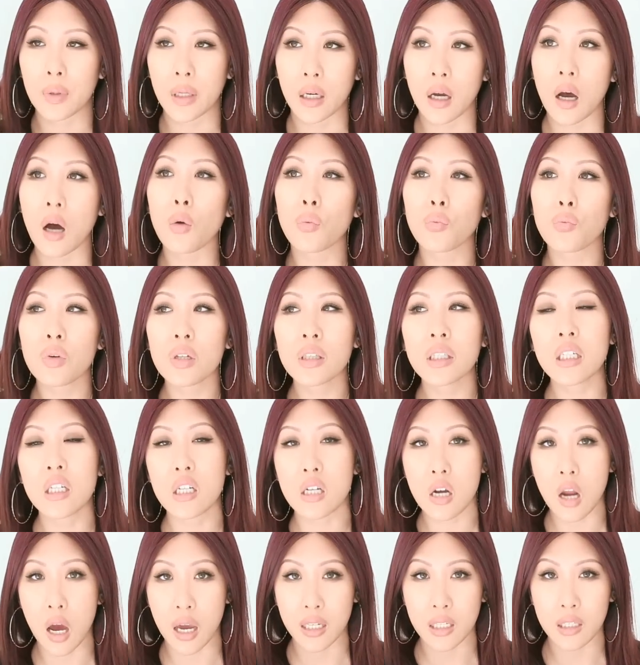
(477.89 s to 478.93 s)
like a really
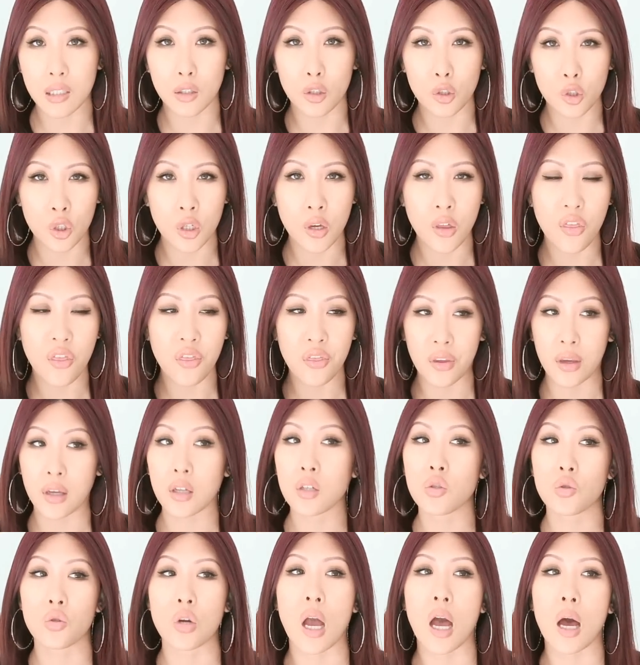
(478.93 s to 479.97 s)
nice, legit thick
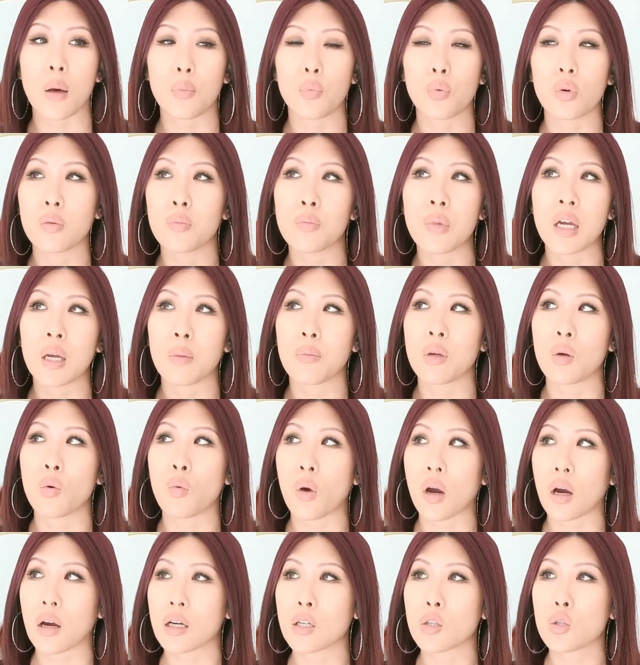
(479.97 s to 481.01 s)
strap would make me
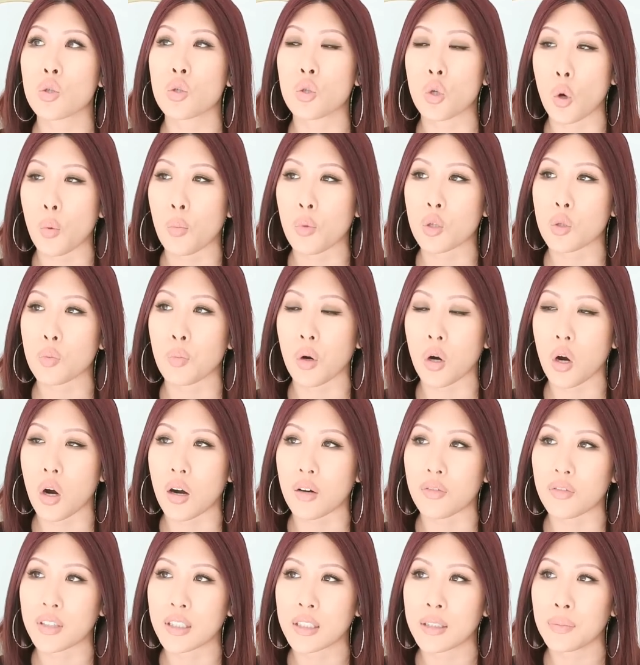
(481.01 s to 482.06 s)
wear it so much more
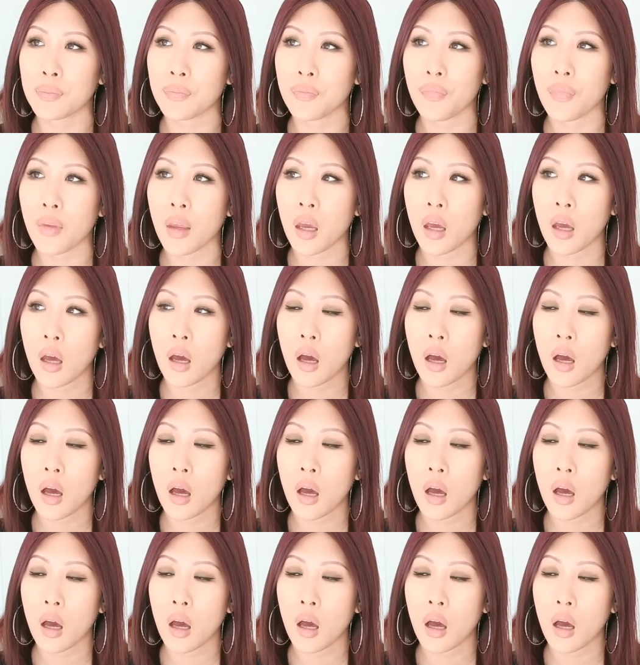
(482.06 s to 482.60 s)
often.